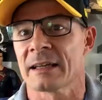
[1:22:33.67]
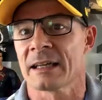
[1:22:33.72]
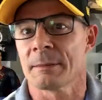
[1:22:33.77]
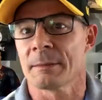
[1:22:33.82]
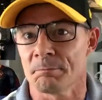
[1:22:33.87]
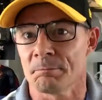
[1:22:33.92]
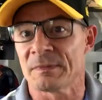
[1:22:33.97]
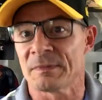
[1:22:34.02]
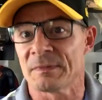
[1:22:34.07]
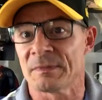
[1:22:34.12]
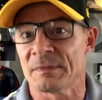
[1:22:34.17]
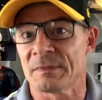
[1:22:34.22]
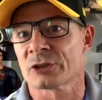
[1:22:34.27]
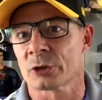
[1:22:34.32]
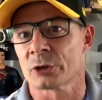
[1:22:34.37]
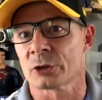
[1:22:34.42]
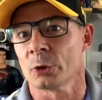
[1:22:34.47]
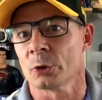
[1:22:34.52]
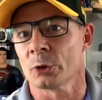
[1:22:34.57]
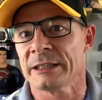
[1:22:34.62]
That's her
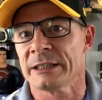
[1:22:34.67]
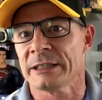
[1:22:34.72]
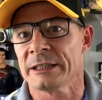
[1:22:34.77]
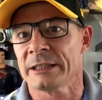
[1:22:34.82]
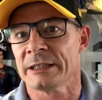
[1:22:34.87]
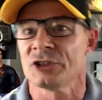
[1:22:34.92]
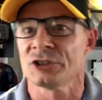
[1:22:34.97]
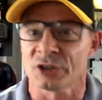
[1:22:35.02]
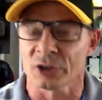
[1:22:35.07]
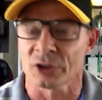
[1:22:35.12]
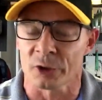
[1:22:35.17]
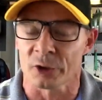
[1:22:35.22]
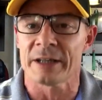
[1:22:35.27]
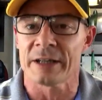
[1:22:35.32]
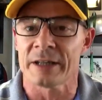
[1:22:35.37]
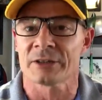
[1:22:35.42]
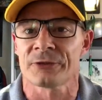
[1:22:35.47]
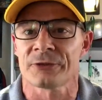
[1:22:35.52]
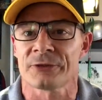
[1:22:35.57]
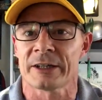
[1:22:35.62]
weakness. She's the greatest
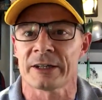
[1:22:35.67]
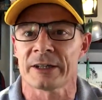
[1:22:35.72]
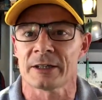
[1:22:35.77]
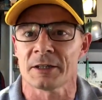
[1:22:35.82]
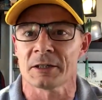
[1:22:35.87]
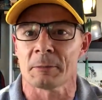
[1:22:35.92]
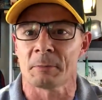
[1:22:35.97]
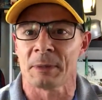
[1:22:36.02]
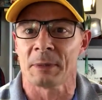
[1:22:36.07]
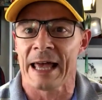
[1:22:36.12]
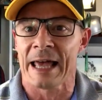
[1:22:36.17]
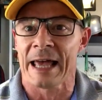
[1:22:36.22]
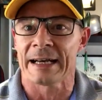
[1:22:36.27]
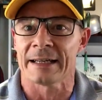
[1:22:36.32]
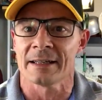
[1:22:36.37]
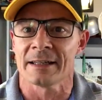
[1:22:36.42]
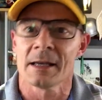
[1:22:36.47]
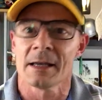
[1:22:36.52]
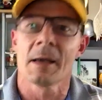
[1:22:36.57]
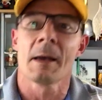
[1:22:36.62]
fighter on the planet,
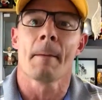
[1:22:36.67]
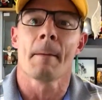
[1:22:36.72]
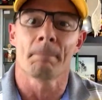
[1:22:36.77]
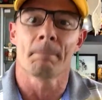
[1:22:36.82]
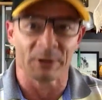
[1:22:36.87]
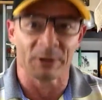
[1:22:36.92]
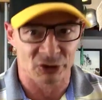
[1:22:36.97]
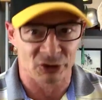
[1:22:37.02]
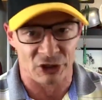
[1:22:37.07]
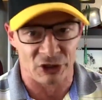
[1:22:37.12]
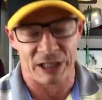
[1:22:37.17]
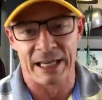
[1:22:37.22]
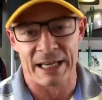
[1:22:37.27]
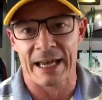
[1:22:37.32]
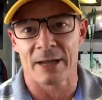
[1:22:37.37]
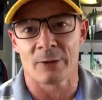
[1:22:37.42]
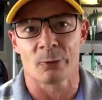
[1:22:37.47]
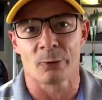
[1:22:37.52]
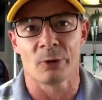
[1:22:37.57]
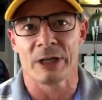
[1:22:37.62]
but she can't
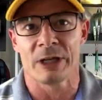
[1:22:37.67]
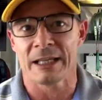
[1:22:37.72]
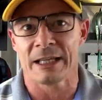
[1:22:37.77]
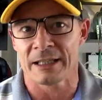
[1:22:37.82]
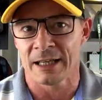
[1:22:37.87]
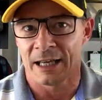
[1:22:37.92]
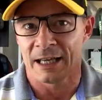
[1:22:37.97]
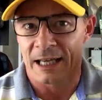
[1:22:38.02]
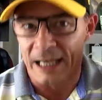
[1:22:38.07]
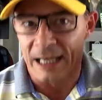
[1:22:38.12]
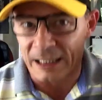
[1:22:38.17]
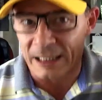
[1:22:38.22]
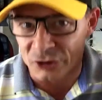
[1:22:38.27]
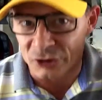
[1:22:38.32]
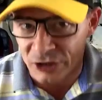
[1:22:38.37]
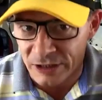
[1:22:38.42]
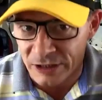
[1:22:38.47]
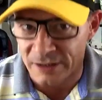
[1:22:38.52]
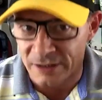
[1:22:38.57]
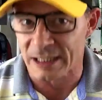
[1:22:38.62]
read, and she's
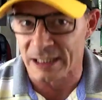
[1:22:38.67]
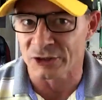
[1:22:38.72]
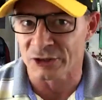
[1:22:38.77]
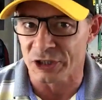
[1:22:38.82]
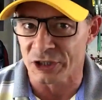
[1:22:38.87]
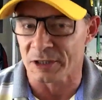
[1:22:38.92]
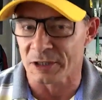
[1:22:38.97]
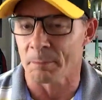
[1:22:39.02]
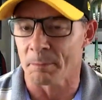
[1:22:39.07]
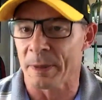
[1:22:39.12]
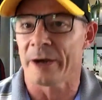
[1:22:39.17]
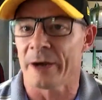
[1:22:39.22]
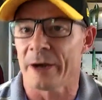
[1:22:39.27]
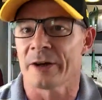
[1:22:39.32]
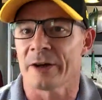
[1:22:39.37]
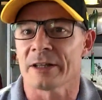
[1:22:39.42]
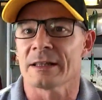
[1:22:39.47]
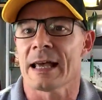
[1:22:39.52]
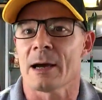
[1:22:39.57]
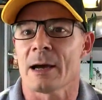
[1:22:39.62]
impaired in
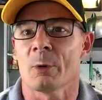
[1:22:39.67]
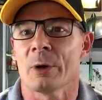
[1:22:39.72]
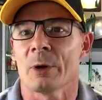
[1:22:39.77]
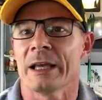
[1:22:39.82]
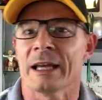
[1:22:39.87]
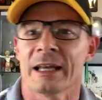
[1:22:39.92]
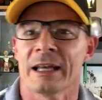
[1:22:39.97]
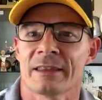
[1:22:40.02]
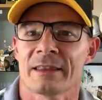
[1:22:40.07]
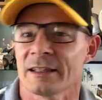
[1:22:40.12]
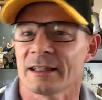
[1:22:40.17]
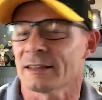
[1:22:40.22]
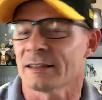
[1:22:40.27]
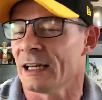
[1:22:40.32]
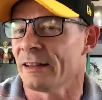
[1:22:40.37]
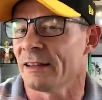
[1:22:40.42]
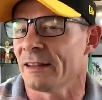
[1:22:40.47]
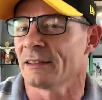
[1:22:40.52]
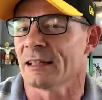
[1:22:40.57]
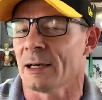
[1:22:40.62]
that way. I think
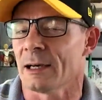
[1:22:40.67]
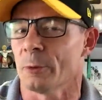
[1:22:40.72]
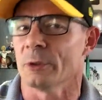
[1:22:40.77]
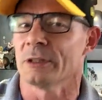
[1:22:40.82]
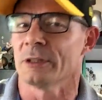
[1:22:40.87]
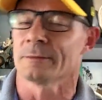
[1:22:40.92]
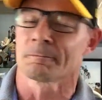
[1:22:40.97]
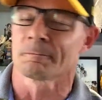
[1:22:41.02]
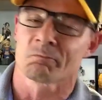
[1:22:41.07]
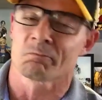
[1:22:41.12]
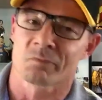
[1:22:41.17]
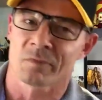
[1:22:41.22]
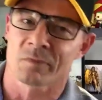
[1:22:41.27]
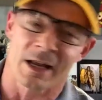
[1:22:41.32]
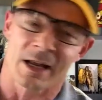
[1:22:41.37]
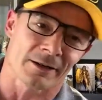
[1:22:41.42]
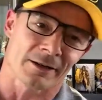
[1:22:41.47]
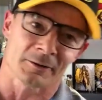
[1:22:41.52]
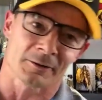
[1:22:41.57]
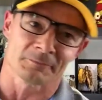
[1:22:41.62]
that would, I don't
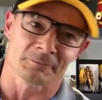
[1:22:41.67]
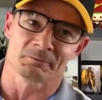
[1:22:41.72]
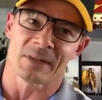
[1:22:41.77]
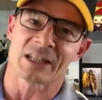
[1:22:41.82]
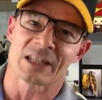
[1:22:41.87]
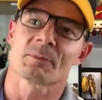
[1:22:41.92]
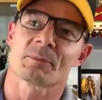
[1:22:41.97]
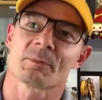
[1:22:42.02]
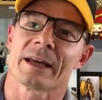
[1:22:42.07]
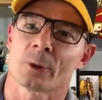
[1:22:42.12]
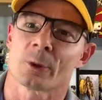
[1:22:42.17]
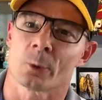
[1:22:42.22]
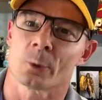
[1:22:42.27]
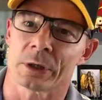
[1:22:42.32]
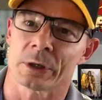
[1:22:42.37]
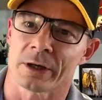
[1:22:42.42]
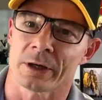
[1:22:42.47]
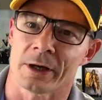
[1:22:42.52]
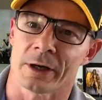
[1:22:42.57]
know. That's my quirk on it.